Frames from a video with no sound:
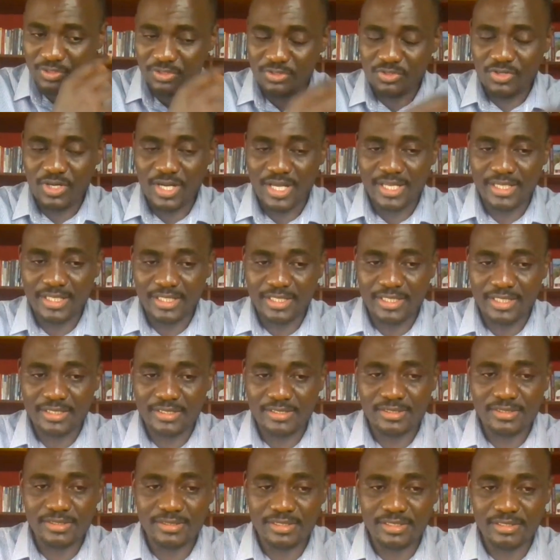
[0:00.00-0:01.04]
drying
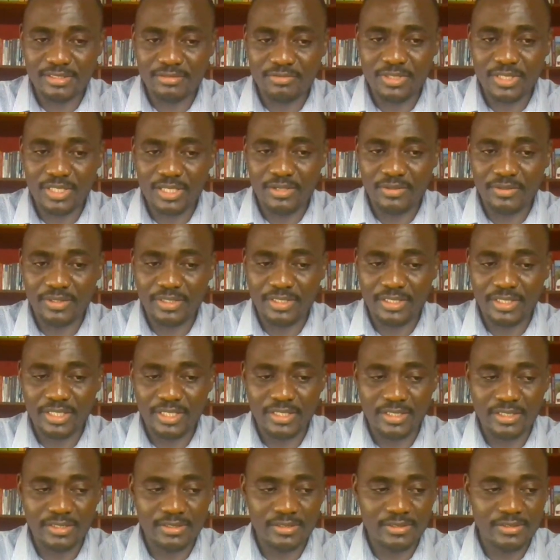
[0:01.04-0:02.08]
it every now and
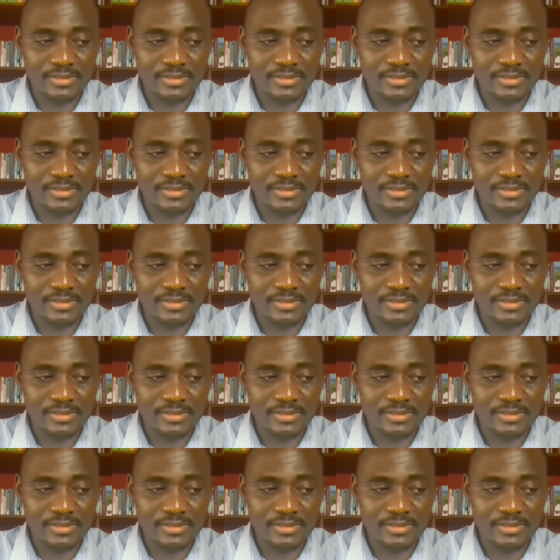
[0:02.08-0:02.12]
again.